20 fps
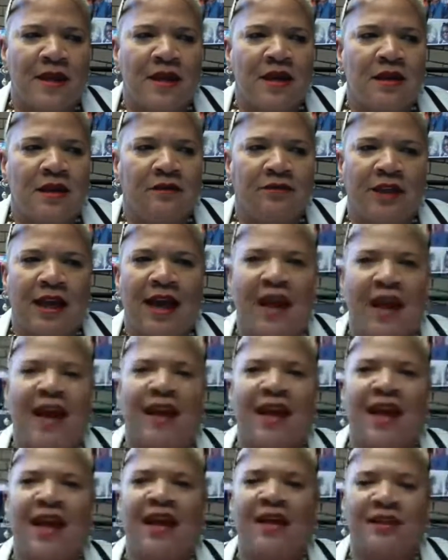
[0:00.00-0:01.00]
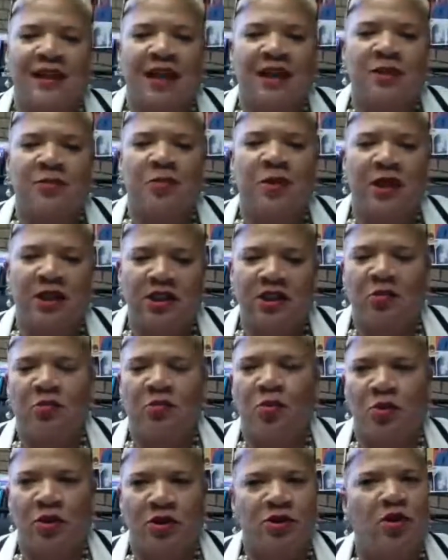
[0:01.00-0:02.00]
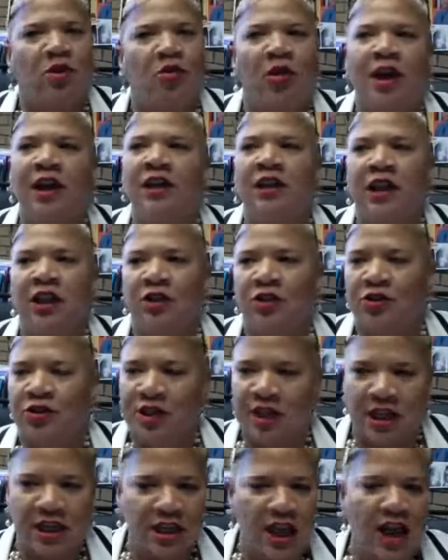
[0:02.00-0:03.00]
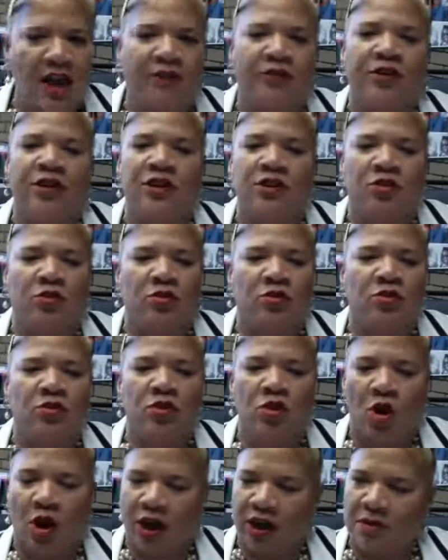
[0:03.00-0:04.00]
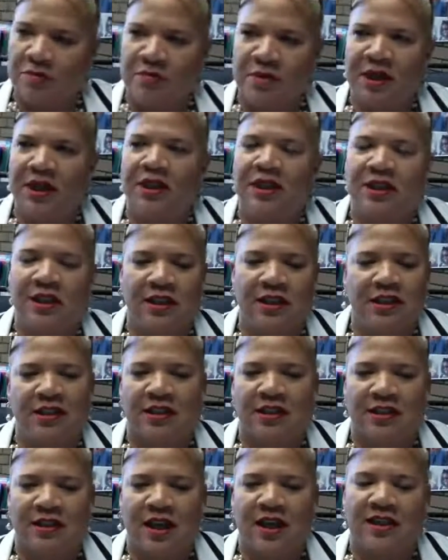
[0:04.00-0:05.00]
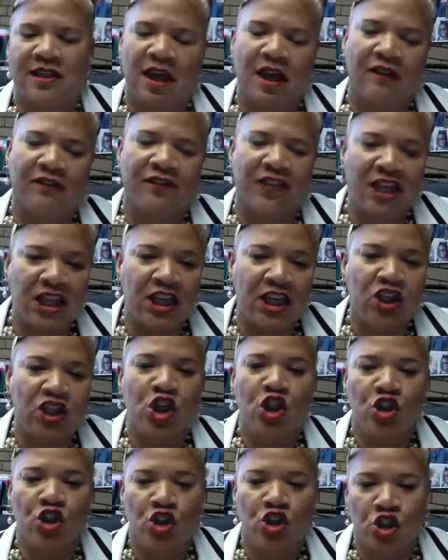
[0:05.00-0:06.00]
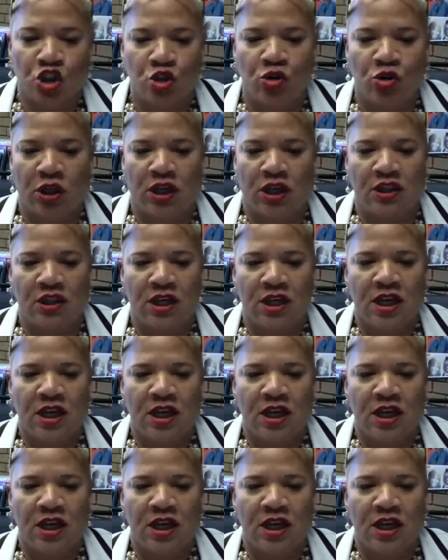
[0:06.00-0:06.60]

NASSP supports great leaders in every school who are committed to the success of each student.